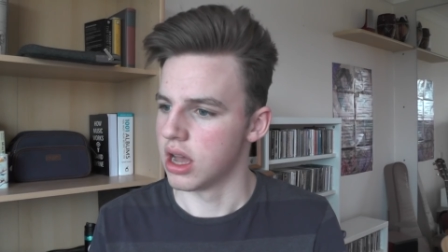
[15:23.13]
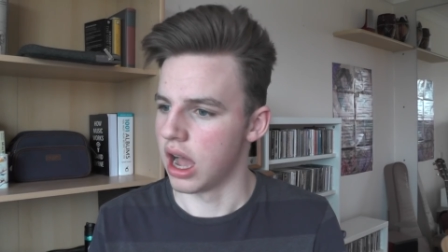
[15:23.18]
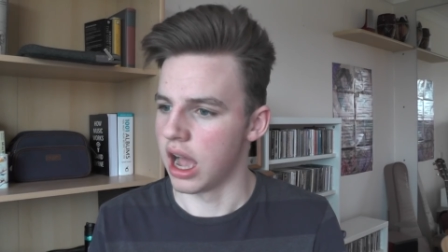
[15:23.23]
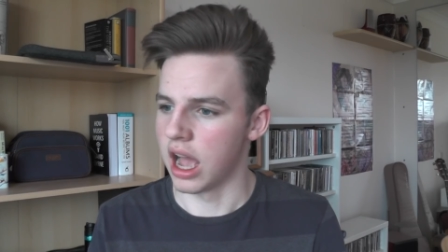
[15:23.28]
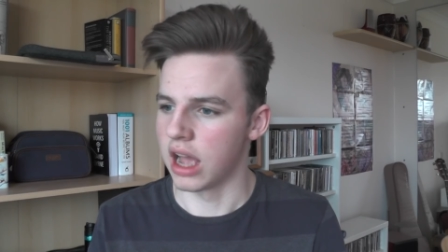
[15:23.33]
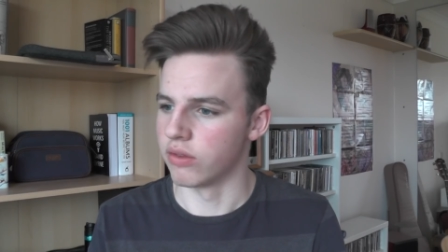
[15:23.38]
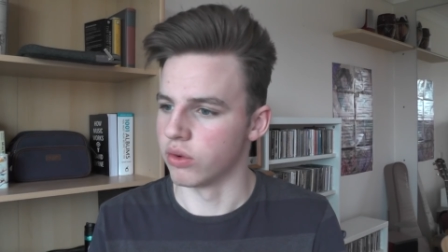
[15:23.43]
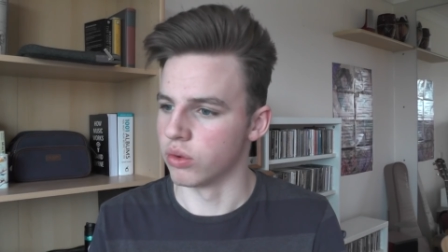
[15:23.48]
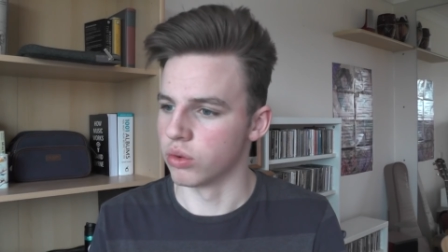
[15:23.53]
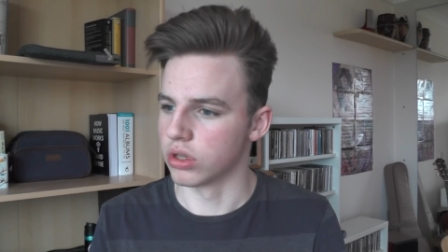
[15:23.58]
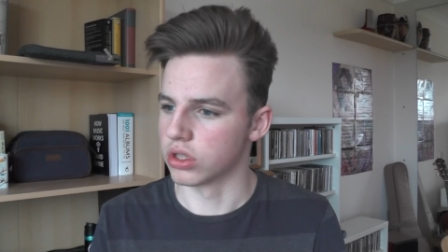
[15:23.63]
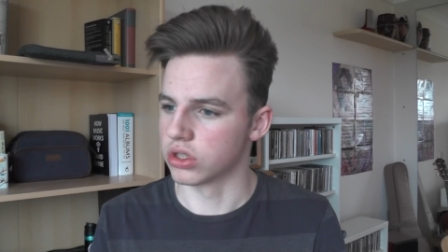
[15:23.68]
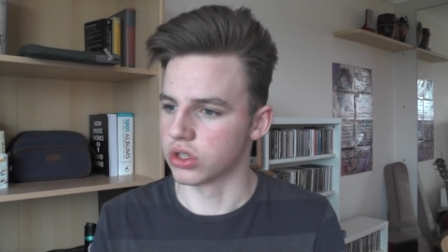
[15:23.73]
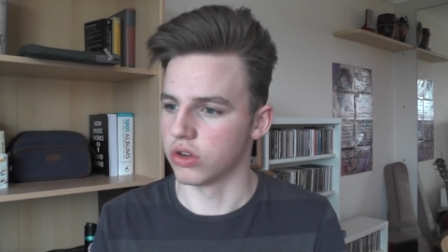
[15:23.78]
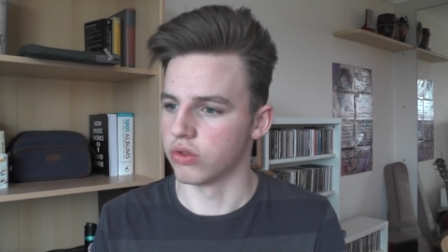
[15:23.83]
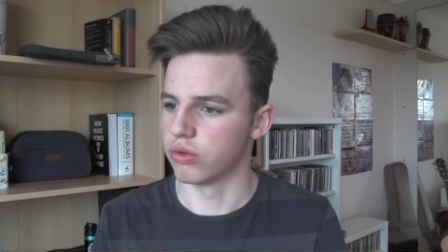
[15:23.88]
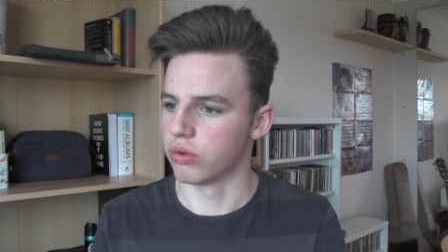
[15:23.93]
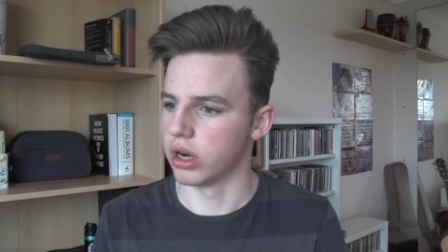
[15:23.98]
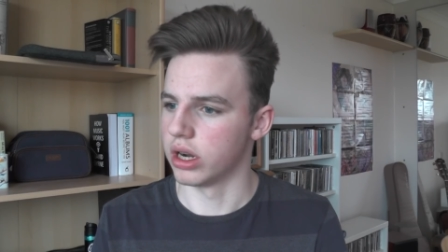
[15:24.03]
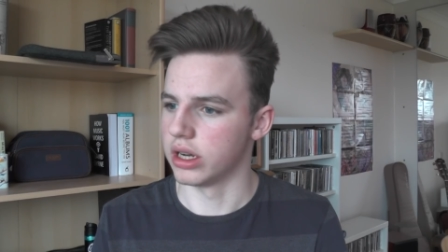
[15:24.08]
I have all the
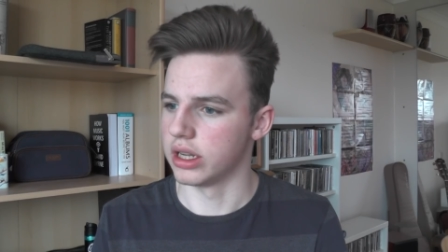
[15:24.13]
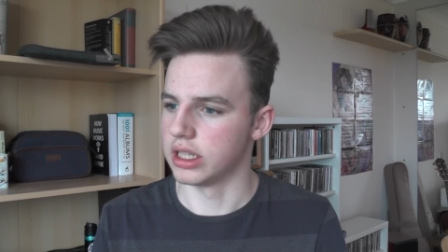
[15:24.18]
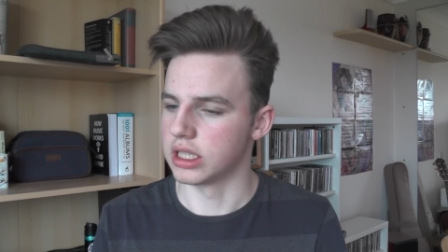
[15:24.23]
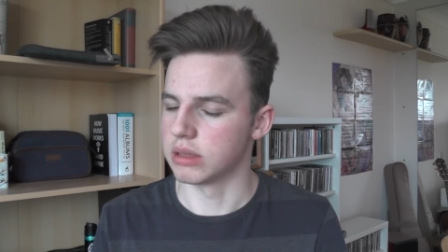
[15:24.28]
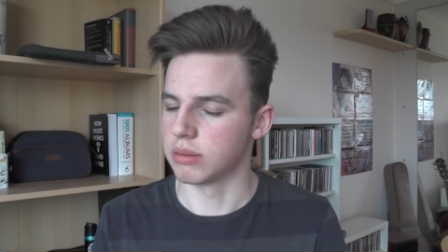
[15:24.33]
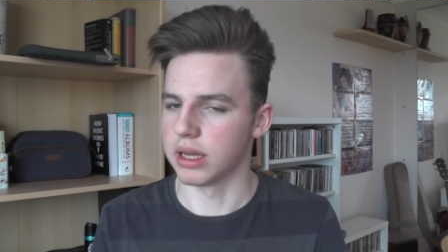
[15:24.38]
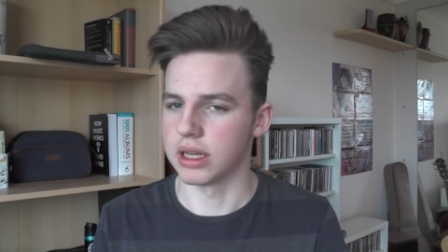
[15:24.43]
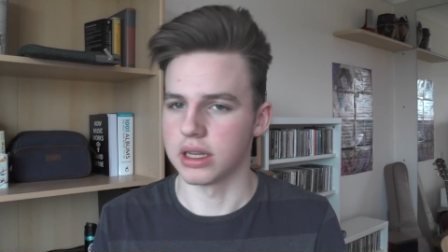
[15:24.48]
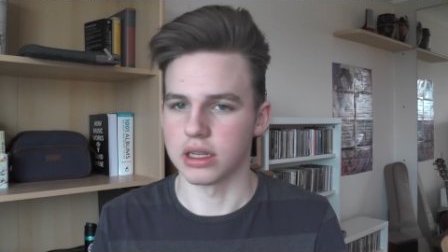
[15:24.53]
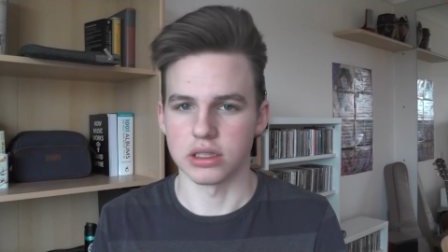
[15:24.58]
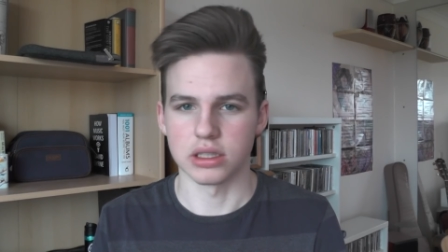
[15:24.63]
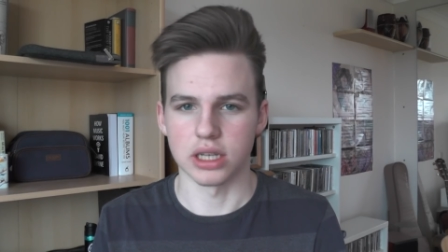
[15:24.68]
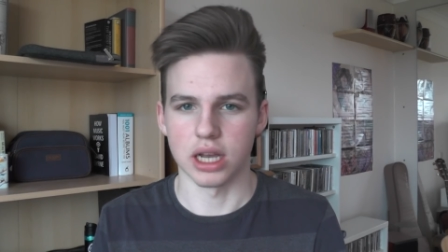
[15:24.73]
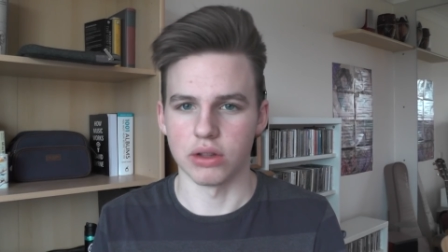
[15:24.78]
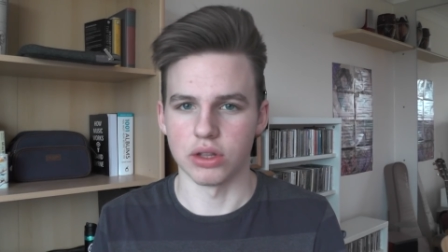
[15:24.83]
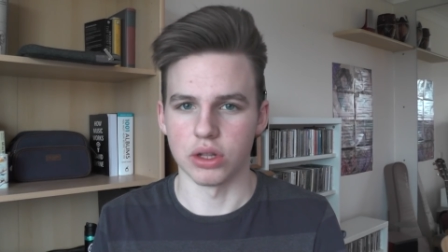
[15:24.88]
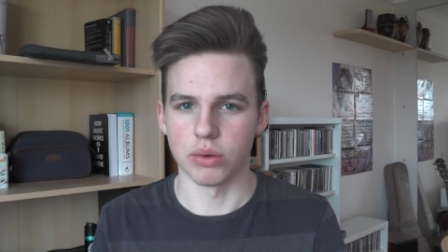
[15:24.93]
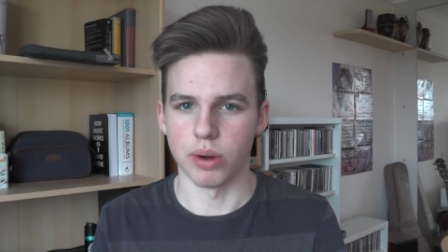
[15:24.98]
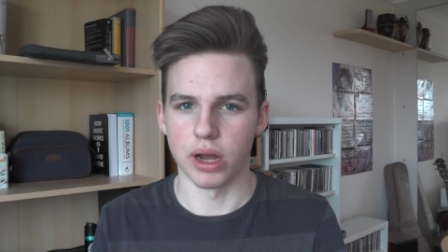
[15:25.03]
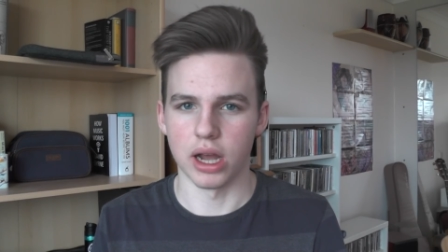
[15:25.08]
software I need to make it
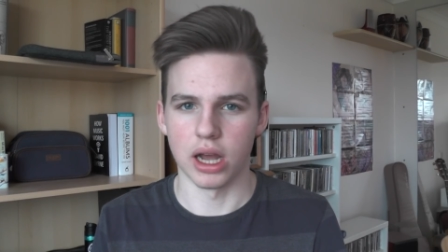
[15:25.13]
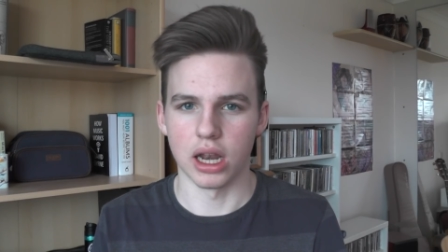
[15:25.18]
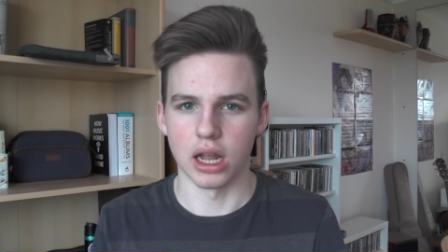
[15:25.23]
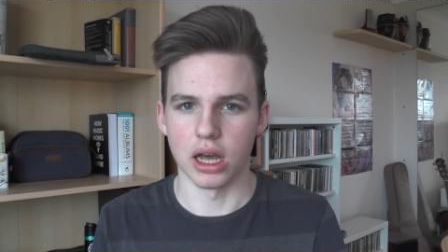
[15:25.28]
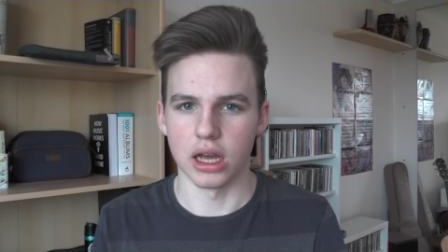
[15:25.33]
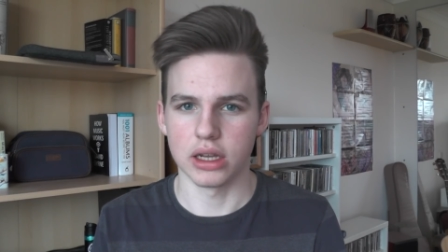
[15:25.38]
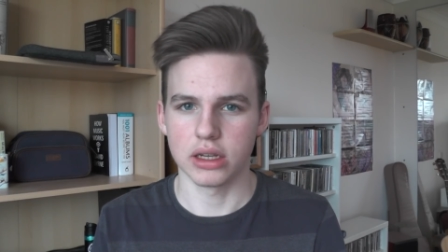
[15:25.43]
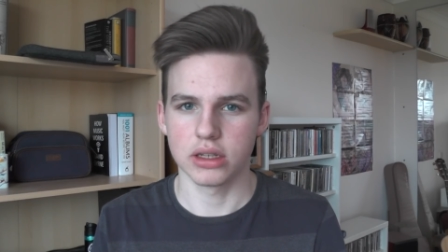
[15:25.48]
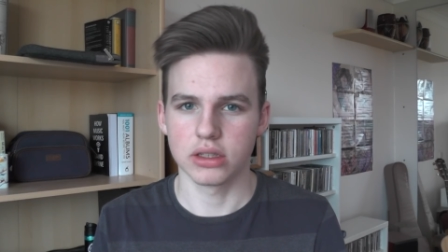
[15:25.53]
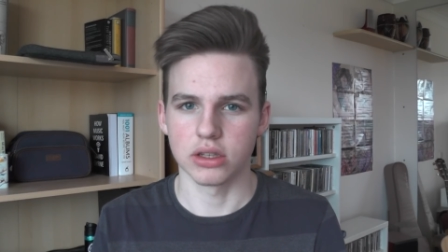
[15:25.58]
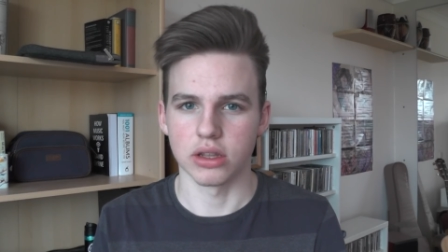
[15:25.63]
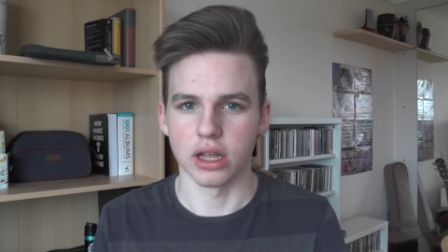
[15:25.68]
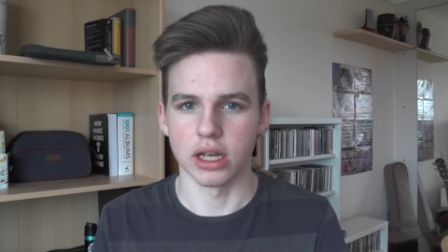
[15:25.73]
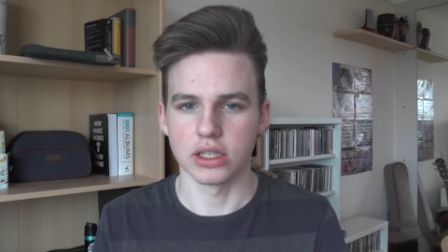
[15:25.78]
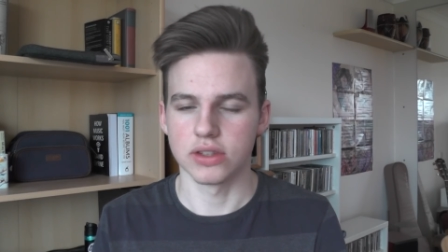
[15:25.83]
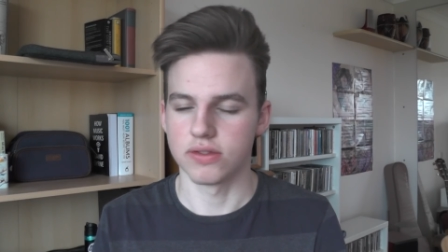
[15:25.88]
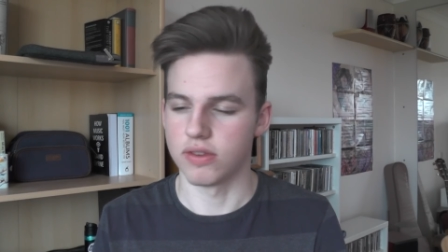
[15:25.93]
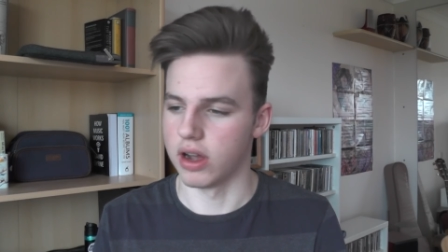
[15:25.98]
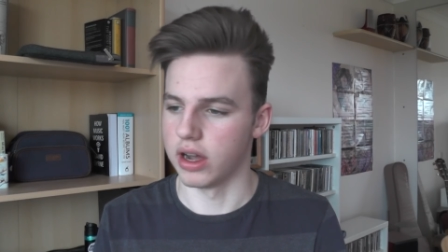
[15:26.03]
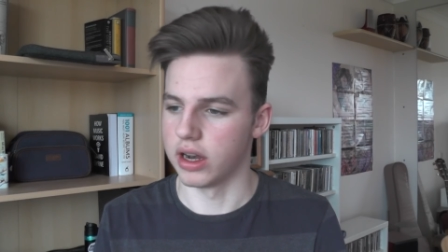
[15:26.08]
sound the way I like, so
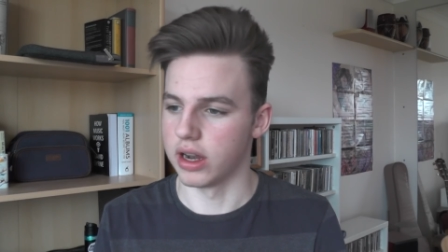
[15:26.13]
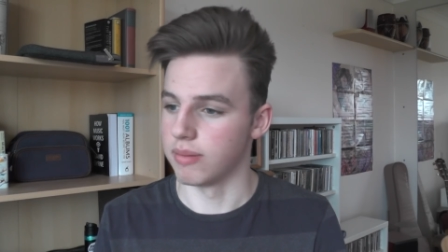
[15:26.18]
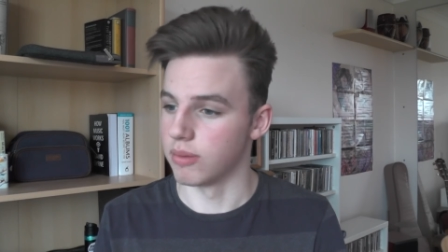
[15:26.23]
that's fine.